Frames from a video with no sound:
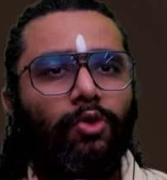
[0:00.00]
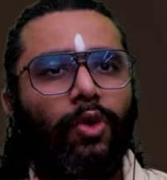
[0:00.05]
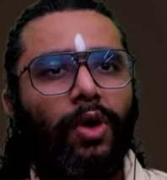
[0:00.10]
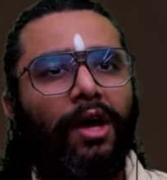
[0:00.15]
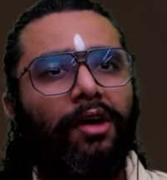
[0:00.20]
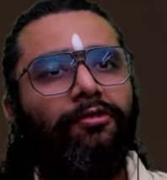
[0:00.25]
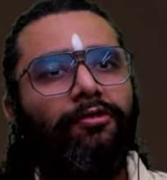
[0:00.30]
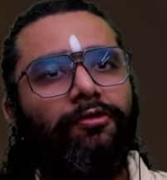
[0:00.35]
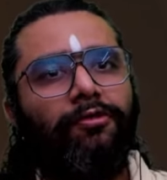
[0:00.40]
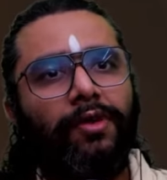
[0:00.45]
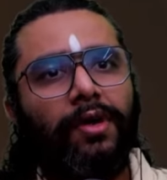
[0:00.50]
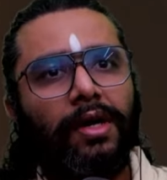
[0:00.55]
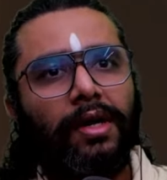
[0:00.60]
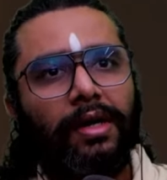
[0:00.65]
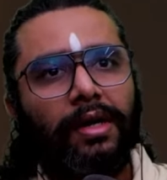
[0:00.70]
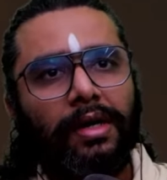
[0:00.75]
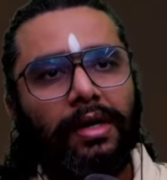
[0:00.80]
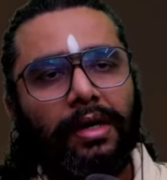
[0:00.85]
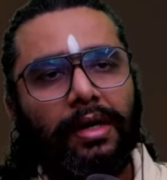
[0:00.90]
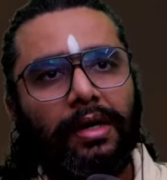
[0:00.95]
who have
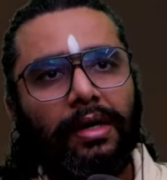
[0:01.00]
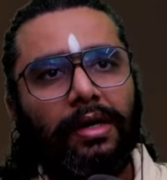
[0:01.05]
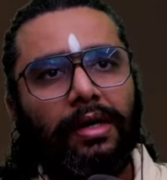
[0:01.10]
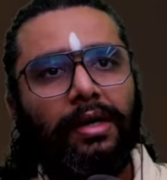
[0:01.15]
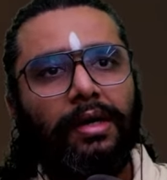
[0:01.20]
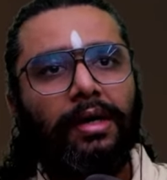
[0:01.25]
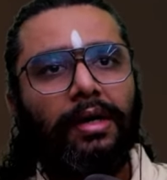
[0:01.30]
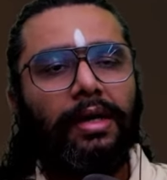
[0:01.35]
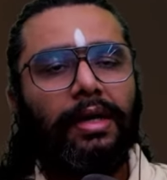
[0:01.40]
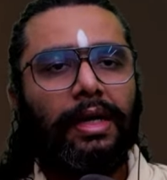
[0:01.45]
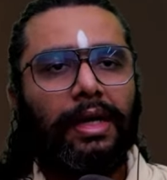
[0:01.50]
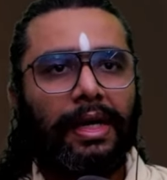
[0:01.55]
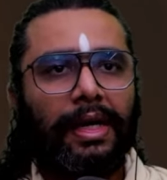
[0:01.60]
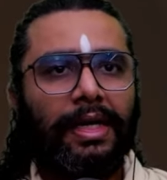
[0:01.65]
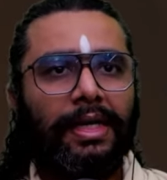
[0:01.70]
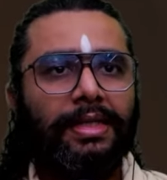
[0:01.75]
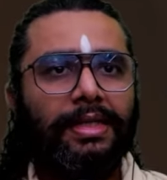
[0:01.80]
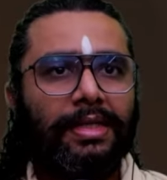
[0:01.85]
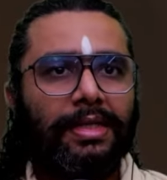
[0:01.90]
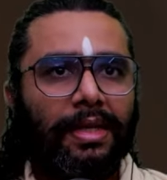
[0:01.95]

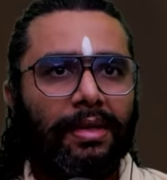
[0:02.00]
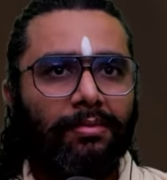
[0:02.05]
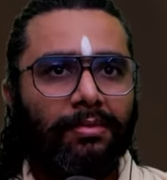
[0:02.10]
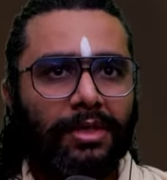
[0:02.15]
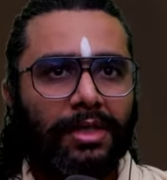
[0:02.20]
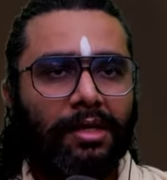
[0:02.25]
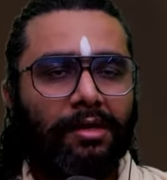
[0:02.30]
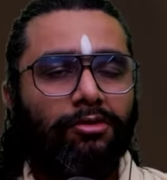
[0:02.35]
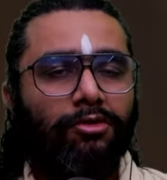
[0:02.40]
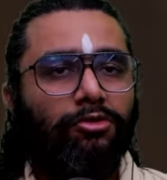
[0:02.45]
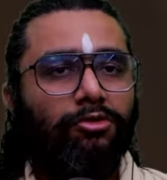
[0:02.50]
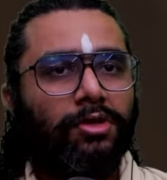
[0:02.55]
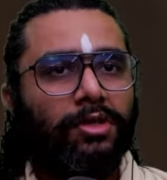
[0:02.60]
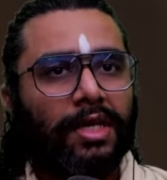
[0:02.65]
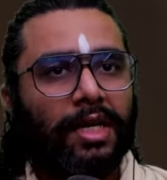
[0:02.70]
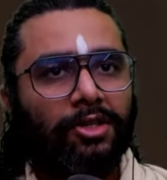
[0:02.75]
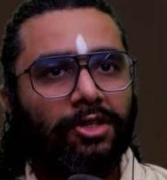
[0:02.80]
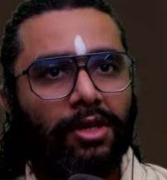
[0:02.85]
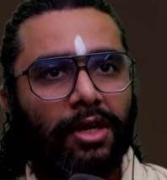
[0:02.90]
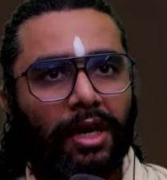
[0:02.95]
raised themselves to
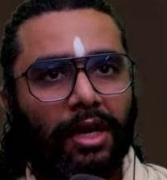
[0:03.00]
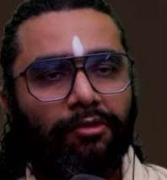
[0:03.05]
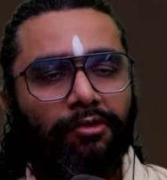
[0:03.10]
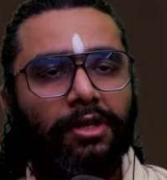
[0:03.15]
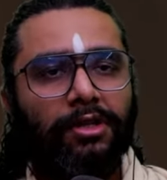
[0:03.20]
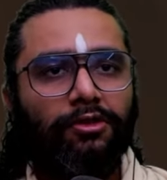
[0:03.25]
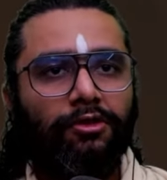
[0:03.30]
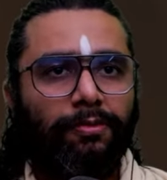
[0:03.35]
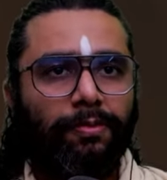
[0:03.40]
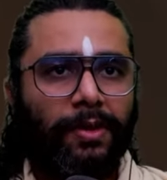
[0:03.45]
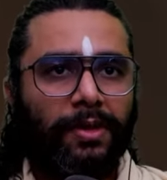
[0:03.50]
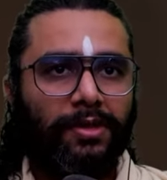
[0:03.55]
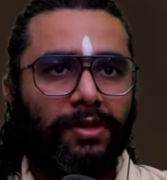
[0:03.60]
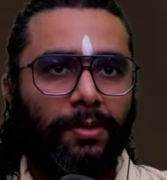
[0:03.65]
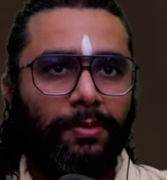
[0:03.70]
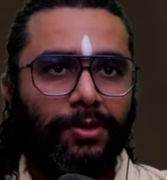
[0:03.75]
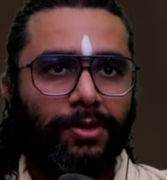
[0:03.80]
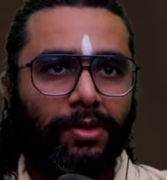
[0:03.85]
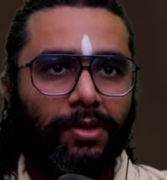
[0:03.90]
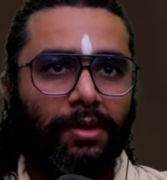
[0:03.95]
such levels of
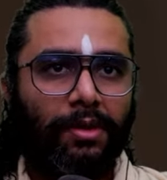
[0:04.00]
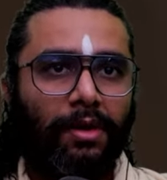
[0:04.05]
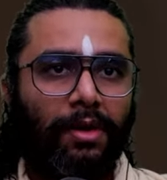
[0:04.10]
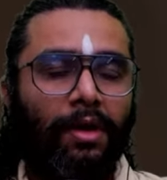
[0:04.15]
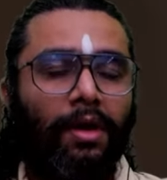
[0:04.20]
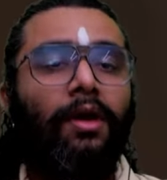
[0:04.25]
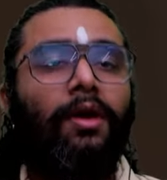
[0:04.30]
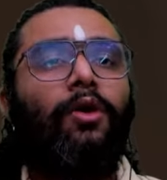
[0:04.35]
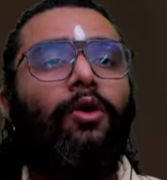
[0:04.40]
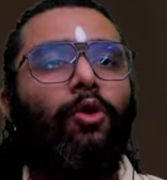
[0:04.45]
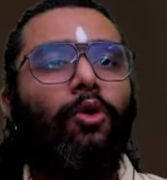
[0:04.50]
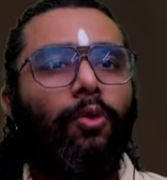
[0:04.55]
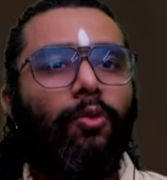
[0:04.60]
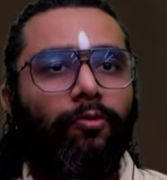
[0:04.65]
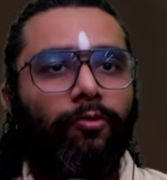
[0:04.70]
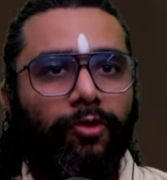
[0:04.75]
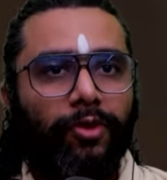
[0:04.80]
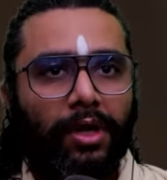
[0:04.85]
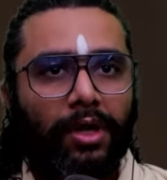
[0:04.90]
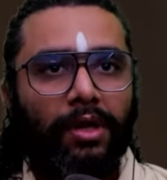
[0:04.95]
perception,
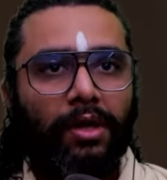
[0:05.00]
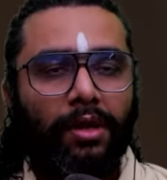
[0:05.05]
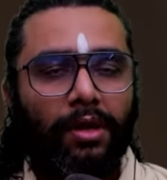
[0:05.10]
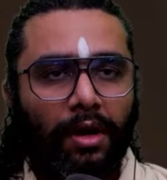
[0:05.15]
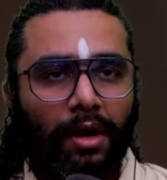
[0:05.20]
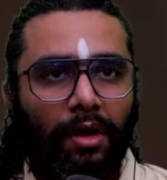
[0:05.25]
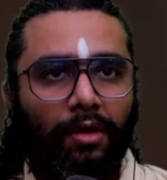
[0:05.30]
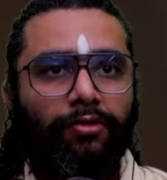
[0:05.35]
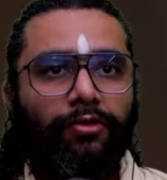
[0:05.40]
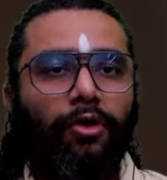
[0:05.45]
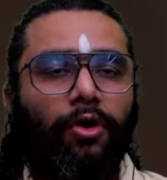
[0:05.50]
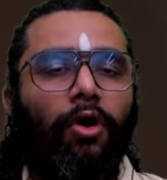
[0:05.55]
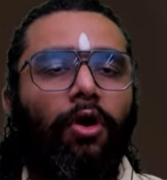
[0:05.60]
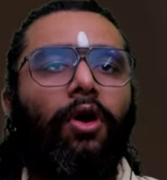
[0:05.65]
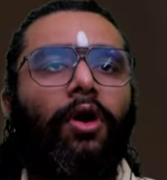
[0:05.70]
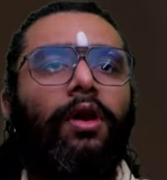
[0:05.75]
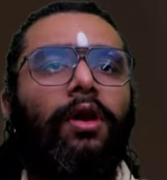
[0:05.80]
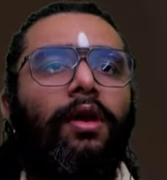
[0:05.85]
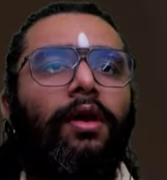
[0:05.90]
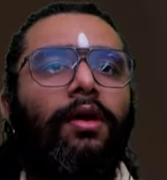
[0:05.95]
whom we now
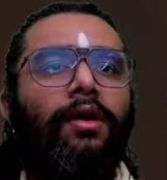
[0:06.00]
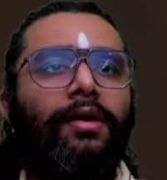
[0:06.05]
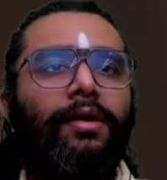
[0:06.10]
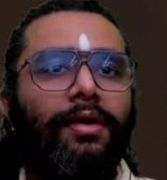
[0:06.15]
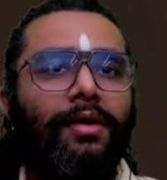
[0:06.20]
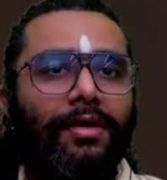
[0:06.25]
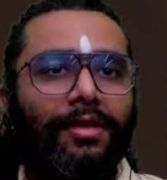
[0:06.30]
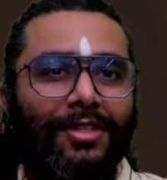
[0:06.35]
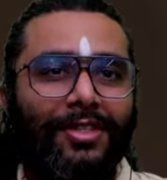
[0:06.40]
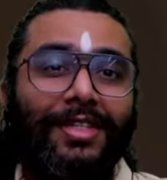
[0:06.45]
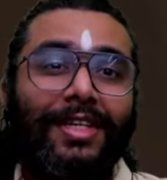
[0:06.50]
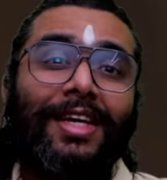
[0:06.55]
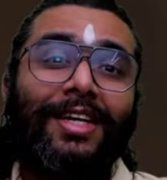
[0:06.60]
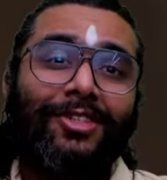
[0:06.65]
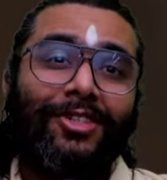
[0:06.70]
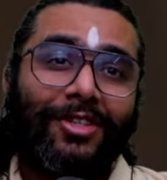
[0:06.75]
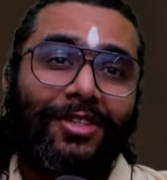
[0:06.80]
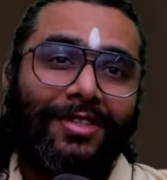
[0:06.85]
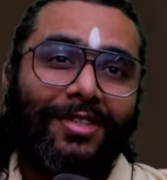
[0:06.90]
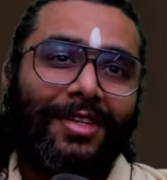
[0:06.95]
call
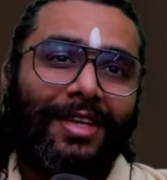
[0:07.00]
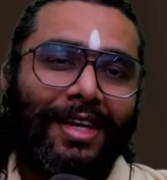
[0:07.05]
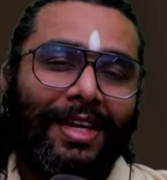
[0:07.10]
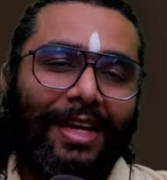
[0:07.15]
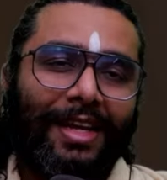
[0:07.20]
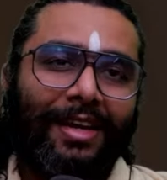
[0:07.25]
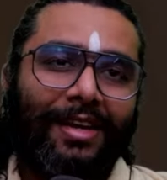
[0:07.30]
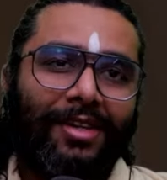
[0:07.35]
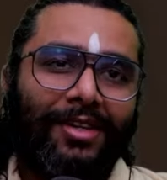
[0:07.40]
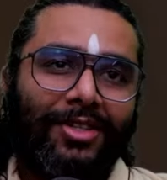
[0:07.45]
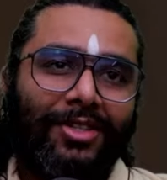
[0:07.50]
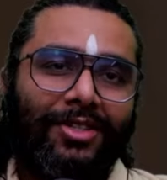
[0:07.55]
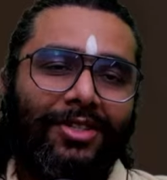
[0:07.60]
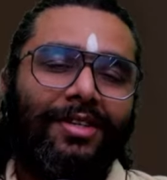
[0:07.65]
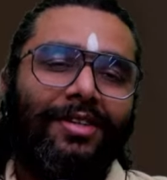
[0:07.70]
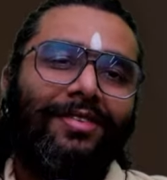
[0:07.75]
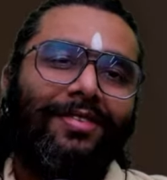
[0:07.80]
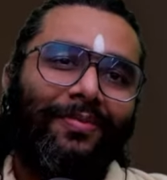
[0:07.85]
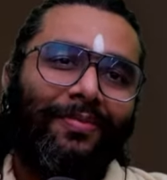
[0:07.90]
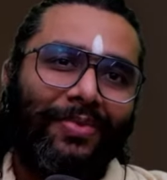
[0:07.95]
sages in English.
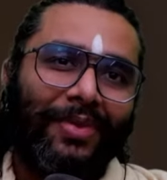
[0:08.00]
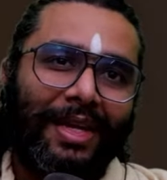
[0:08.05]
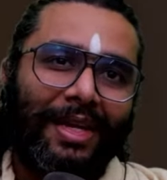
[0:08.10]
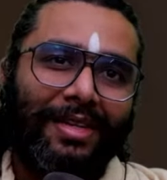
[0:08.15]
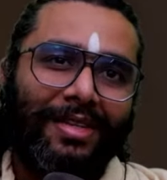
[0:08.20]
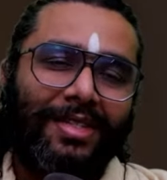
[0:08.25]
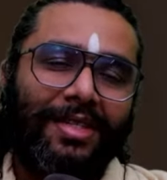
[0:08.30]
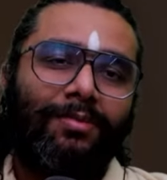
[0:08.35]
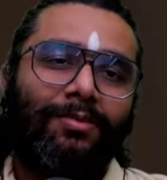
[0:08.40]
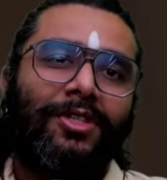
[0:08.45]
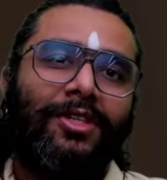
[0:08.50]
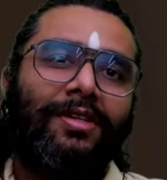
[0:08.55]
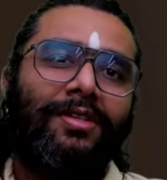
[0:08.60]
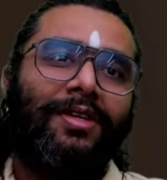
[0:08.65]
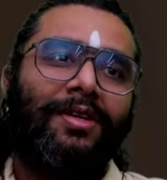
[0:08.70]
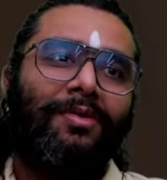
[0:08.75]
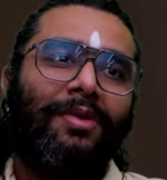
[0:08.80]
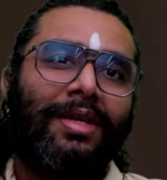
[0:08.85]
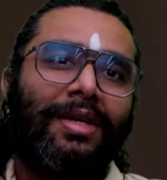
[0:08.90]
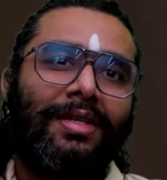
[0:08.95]
In
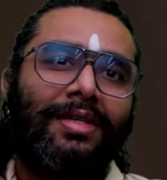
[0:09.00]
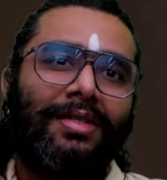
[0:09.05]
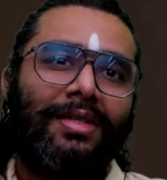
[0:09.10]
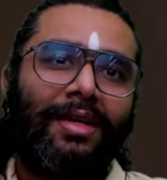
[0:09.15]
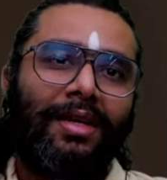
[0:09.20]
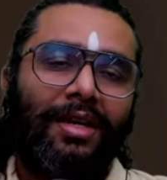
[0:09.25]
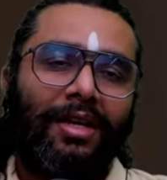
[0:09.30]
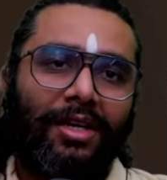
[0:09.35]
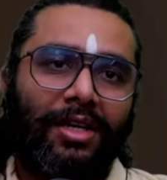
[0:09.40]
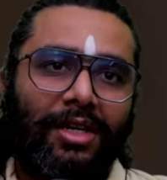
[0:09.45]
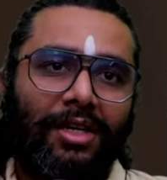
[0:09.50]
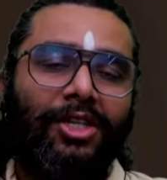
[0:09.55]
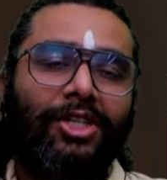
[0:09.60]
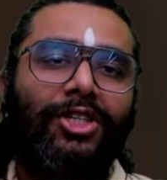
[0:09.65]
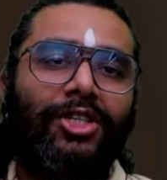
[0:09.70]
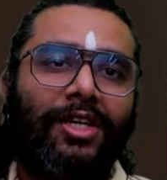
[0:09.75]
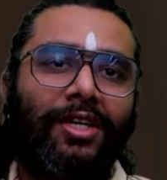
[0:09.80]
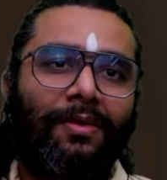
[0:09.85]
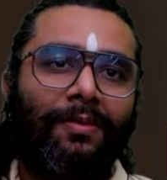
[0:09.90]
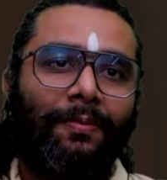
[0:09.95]
Sanskritam, it is
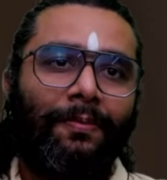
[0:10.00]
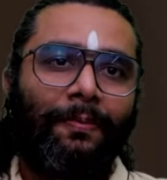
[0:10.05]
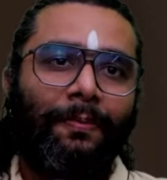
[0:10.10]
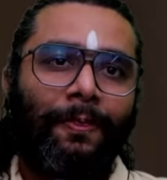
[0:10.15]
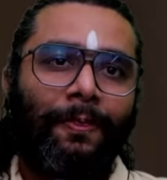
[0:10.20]
rishi.